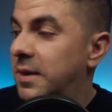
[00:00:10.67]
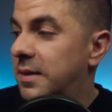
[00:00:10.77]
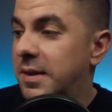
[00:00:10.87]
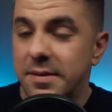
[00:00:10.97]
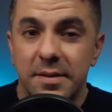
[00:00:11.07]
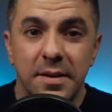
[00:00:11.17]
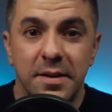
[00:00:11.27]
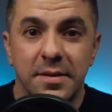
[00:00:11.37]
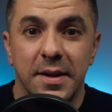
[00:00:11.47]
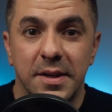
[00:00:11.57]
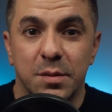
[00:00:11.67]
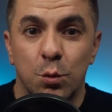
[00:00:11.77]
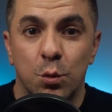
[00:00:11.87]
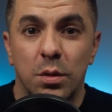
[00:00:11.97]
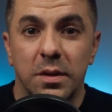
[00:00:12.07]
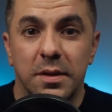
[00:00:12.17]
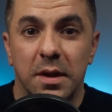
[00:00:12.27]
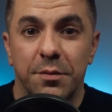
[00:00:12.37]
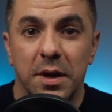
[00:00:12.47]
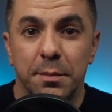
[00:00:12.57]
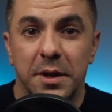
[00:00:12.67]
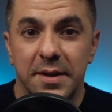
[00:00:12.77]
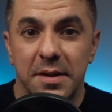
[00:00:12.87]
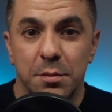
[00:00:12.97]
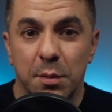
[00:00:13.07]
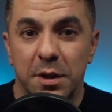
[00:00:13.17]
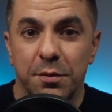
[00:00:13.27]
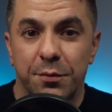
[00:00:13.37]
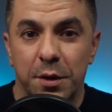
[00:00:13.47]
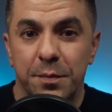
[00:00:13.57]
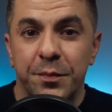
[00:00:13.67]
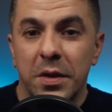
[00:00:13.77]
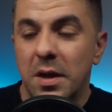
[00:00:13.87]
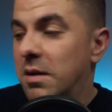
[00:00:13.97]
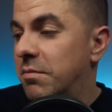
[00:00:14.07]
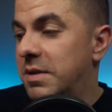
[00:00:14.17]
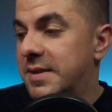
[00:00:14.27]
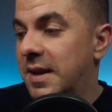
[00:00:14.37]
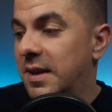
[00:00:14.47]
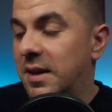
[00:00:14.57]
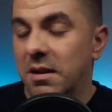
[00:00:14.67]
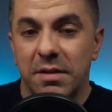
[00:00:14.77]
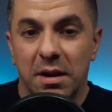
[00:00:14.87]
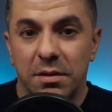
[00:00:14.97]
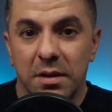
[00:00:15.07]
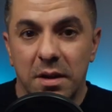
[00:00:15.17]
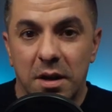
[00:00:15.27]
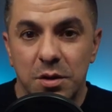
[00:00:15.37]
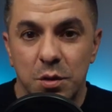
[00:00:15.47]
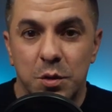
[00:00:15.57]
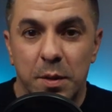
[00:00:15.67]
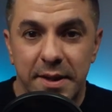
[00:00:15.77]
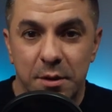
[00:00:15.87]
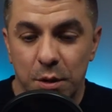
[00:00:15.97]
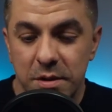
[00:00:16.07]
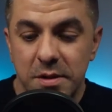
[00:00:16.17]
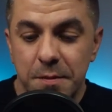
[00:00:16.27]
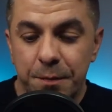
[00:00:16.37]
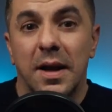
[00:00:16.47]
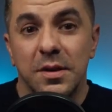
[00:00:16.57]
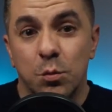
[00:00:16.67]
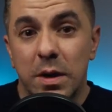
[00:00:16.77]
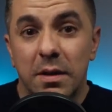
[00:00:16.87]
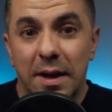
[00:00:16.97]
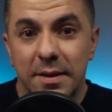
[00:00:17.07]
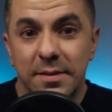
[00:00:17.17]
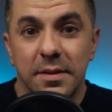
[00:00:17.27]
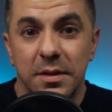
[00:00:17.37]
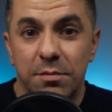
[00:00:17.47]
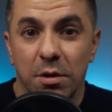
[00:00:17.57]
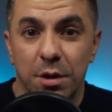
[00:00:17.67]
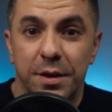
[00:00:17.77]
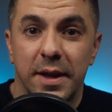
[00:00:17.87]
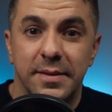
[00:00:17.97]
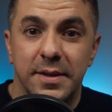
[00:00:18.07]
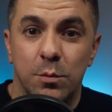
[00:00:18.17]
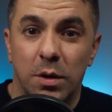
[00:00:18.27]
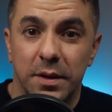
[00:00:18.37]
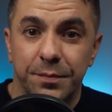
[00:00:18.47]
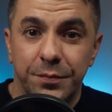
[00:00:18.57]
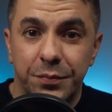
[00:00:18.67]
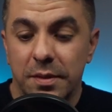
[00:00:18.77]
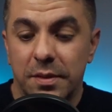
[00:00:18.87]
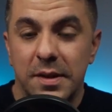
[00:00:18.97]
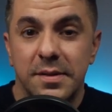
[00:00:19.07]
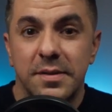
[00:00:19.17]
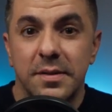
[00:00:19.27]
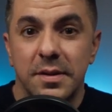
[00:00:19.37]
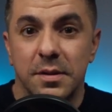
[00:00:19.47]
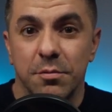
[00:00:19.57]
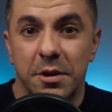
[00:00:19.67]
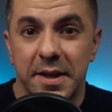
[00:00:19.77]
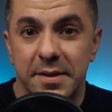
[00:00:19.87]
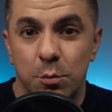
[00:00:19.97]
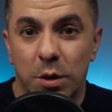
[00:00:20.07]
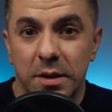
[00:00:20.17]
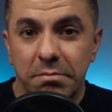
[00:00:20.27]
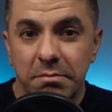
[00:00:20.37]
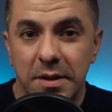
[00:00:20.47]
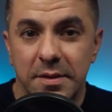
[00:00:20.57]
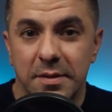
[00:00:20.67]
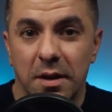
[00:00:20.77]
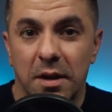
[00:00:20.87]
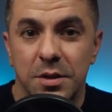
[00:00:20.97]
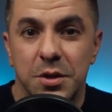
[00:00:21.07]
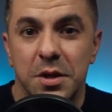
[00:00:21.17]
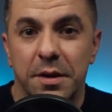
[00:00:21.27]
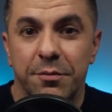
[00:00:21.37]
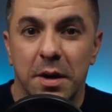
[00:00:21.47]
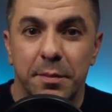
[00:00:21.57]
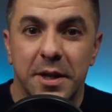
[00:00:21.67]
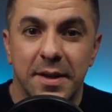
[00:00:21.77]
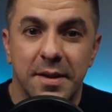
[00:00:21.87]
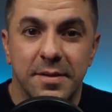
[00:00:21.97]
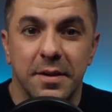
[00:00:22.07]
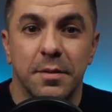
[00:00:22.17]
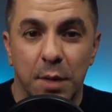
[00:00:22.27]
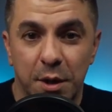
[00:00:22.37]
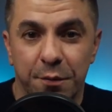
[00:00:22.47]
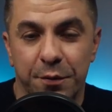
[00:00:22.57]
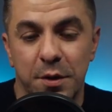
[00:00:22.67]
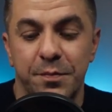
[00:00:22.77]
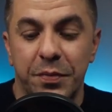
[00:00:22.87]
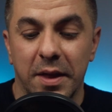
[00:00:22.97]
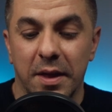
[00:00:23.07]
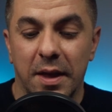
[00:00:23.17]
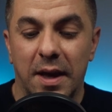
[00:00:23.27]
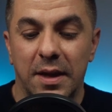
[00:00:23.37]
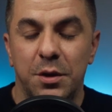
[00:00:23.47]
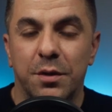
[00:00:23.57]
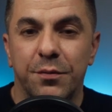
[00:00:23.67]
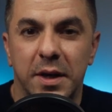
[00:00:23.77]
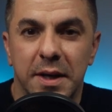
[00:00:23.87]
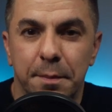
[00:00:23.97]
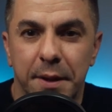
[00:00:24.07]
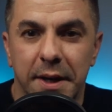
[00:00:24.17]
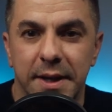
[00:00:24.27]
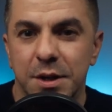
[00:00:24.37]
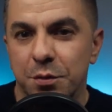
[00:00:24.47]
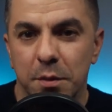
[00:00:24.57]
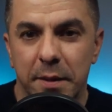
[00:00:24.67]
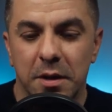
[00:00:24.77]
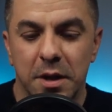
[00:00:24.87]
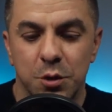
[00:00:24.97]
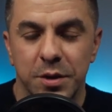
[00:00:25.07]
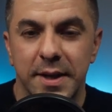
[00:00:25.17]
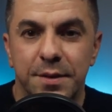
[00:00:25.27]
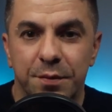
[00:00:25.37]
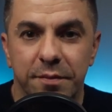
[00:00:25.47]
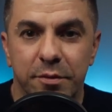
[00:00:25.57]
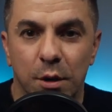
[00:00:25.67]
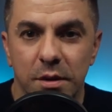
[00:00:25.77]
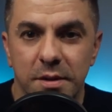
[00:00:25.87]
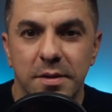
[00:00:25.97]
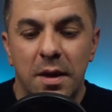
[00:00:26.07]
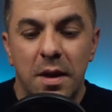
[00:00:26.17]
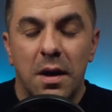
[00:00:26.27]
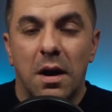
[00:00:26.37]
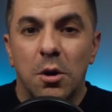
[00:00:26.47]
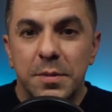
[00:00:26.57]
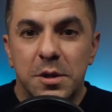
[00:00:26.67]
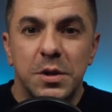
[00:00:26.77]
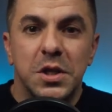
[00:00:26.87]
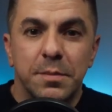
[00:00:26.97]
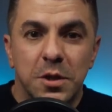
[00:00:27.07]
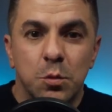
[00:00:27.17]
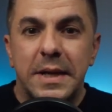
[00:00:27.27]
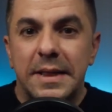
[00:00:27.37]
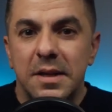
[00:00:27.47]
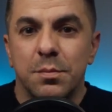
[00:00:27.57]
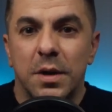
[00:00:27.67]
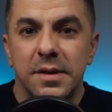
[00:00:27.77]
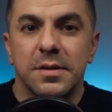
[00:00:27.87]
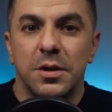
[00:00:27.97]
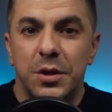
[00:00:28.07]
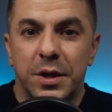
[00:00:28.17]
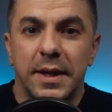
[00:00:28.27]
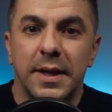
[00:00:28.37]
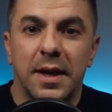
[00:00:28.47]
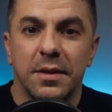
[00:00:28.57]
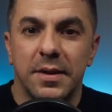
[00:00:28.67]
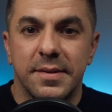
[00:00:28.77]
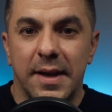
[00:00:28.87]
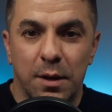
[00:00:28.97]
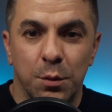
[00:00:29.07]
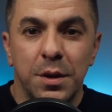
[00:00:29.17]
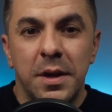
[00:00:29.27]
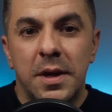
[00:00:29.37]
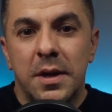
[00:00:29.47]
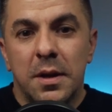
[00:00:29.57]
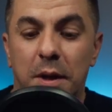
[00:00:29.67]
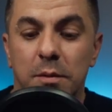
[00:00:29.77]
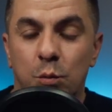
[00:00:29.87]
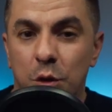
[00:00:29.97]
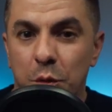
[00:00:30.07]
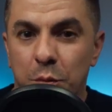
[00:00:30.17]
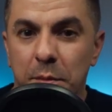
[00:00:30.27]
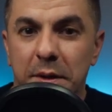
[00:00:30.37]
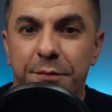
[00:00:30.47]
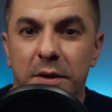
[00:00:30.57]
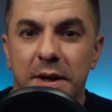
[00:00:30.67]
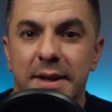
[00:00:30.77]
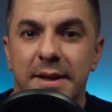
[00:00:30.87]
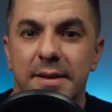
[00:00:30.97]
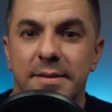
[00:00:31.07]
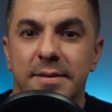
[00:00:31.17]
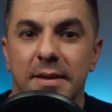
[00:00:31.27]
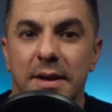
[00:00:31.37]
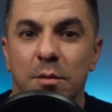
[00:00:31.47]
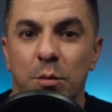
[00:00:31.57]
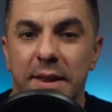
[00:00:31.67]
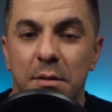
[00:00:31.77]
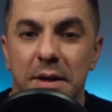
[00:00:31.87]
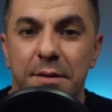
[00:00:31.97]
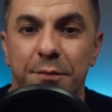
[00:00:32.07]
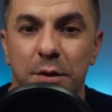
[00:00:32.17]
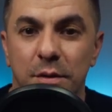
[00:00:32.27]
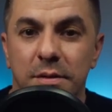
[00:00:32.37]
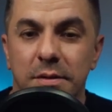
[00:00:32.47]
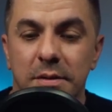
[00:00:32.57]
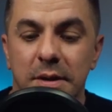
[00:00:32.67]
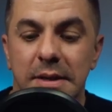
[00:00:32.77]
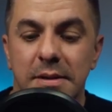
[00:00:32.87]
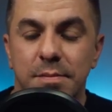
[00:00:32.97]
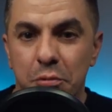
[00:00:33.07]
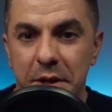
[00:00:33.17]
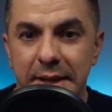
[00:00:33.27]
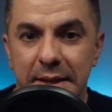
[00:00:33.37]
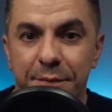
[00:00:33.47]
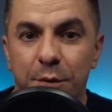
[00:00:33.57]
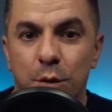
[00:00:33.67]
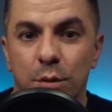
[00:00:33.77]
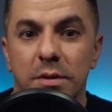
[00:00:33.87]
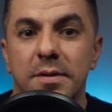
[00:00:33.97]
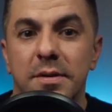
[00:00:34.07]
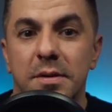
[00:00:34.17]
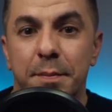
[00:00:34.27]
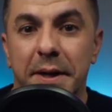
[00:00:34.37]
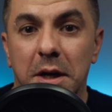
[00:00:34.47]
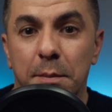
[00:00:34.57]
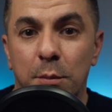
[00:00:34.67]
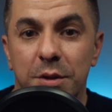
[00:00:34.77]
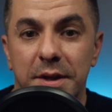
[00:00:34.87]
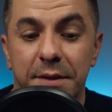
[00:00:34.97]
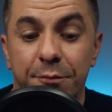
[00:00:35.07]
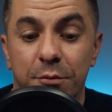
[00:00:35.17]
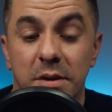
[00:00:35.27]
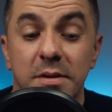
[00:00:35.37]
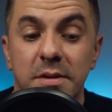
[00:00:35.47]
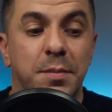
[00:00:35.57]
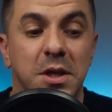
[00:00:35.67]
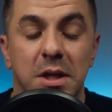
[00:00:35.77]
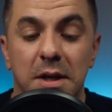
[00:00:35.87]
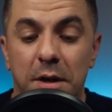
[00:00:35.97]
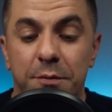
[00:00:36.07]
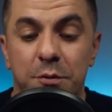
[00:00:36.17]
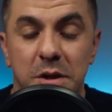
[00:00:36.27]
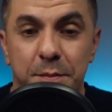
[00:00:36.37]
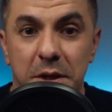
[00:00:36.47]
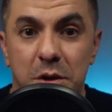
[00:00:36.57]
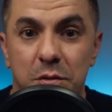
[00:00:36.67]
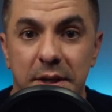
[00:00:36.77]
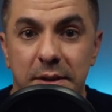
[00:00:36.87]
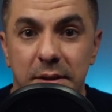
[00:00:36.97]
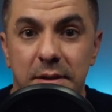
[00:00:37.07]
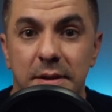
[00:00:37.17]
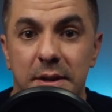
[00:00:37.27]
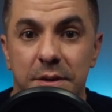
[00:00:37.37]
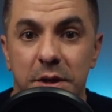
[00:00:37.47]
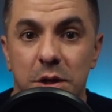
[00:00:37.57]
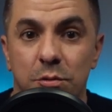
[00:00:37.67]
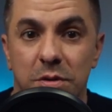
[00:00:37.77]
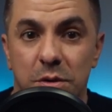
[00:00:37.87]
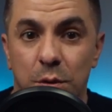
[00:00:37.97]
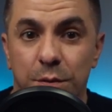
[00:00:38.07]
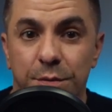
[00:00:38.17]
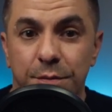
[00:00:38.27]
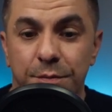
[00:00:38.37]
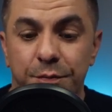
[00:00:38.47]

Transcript: This is a small diaphragm condenser microphone retailing at around $120, as well as the Rode NT1. This is the Rode NT1. It's a large diaphragm condenser microphone, and you can find it in B&H for about $185. I'll be switching between these mics so you can hear how they sound. But what you'll probably find is that without earphones, it's pretty difficult to pick up on the difference, especially after it's been treated in DaVinci Resolve.